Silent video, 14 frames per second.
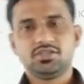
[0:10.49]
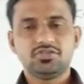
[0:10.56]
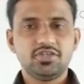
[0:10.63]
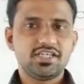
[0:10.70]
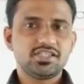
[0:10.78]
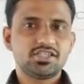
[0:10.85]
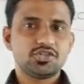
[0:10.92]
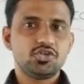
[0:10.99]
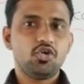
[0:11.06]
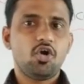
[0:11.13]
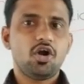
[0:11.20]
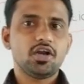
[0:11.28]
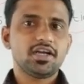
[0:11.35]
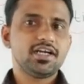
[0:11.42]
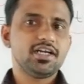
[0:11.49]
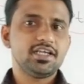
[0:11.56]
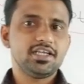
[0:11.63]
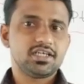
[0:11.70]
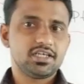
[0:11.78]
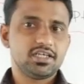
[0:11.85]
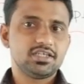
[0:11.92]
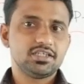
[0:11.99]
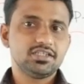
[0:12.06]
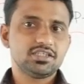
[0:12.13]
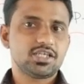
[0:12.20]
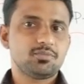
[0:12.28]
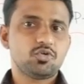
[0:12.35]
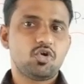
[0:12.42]
Students, you already
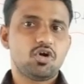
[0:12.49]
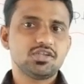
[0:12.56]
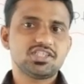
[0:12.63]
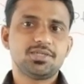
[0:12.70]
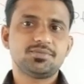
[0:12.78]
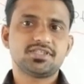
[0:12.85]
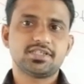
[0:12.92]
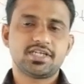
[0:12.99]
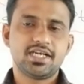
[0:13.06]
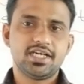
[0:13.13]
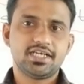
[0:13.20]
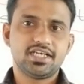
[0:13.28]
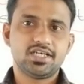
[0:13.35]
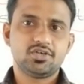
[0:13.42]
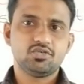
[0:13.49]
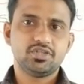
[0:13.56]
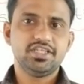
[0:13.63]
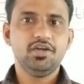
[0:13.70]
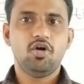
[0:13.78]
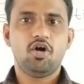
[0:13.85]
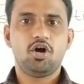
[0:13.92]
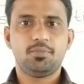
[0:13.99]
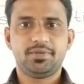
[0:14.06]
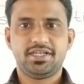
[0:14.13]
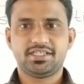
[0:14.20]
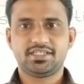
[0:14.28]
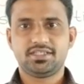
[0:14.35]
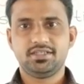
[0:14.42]
learned some concepts related to the
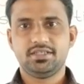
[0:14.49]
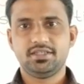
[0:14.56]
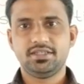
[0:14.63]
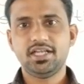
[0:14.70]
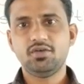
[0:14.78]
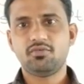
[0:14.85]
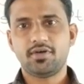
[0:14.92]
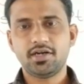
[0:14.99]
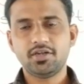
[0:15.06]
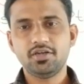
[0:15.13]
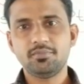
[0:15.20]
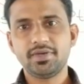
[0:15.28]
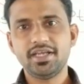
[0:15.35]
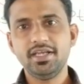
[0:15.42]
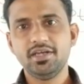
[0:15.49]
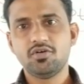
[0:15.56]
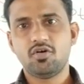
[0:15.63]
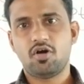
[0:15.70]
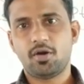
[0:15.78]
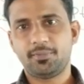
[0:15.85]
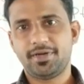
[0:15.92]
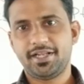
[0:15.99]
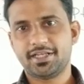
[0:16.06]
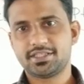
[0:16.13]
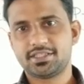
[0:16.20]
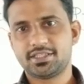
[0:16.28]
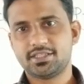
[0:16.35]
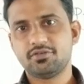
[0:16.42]
optics. Then what is by
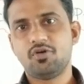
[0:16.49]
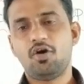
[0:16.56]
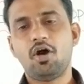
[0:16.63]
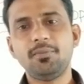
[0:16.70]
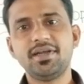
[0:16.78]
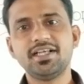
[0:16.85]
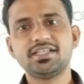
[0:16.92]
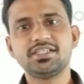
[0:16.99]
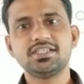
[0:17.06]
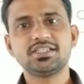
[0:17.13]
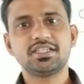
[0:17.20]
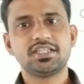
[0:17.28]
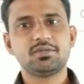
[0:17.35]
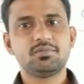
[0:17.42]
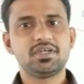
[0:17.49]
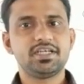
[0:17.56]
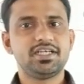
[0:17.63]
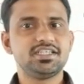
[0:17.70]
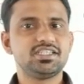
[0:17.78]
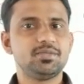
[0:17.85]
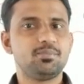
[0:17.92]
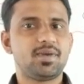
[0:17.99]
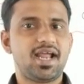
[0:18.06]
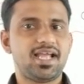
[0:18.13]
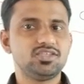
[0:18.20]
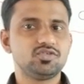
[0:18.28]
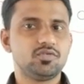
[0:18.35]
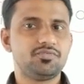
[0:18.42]
optics? Optics is nothing but it is the
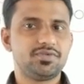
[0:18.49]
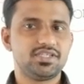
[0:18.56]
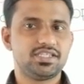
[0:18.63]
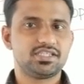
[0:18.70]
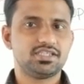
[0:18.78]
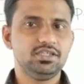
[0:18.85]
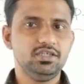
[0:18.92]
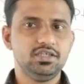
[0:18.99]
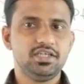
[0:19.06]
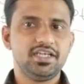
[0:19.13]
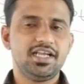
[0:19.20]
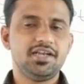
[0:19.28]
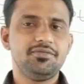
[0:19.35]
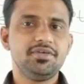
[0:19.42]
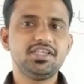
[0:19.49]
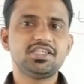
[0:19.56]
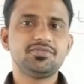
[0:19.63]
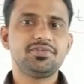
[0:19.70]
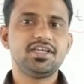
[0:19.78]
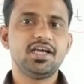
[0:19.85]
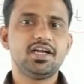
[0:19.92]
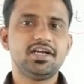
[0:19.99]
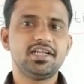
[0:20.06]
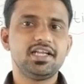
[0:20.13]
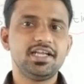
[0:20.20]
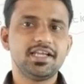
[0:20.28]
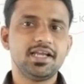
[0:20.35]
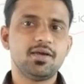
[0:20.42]
branch of physics in which we are
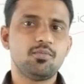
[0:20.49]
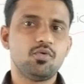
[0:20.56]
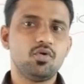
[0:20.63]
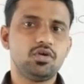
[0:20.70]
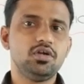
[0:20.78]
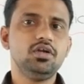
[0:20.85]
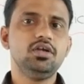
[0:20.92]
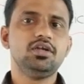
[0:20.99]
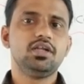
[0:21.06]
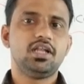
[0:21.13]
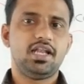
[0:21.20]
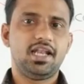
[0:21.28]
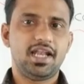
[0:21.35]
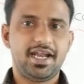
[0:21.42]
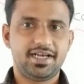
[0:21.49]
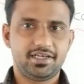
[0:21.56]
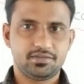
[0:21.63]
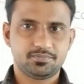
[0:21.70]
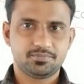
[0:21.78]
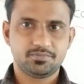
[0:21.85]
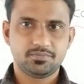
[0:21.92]
dealing about light.